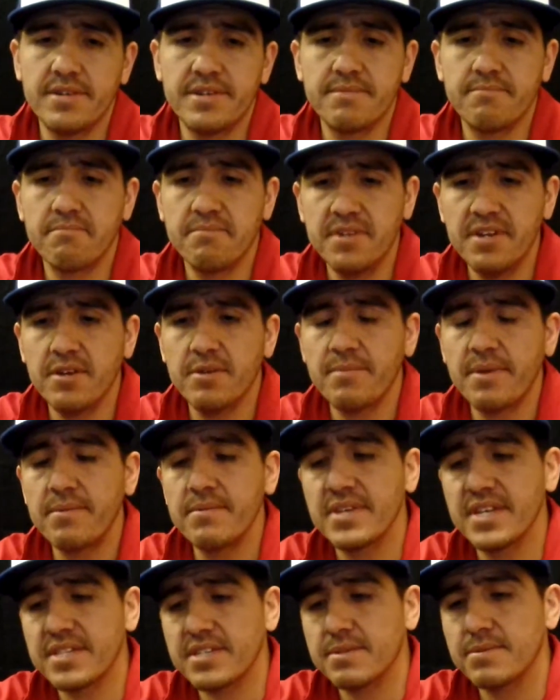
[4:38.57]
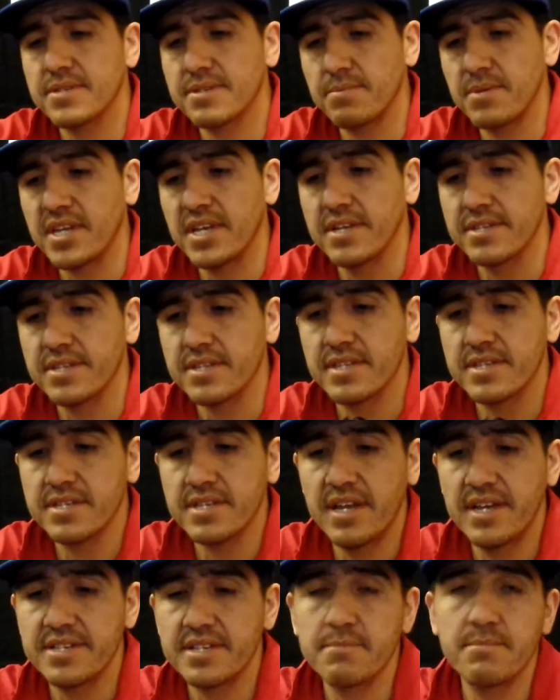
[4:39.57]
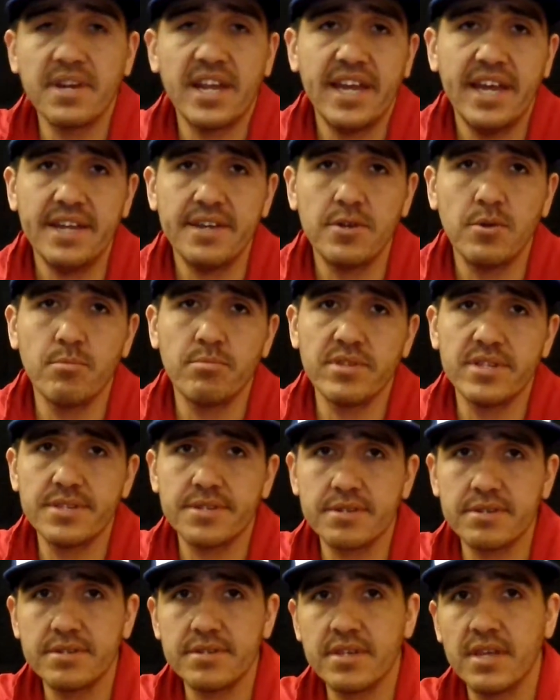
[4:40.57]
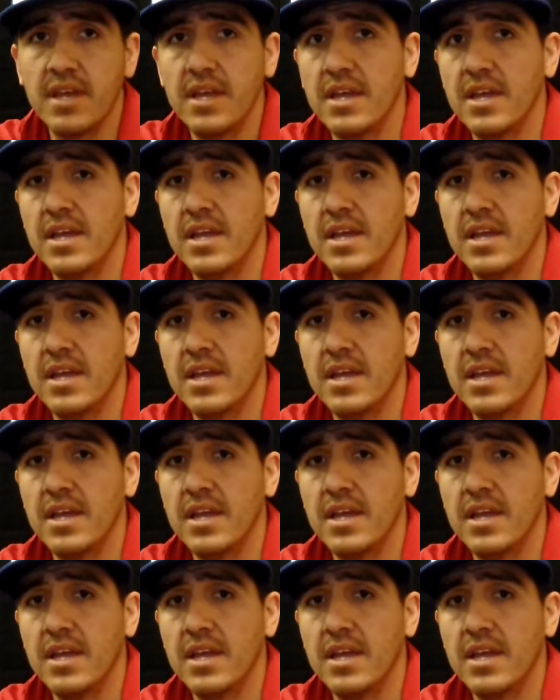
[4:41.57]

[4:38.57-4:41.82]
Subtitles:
And, maybe that's just because of the sizing, but I had no blisters.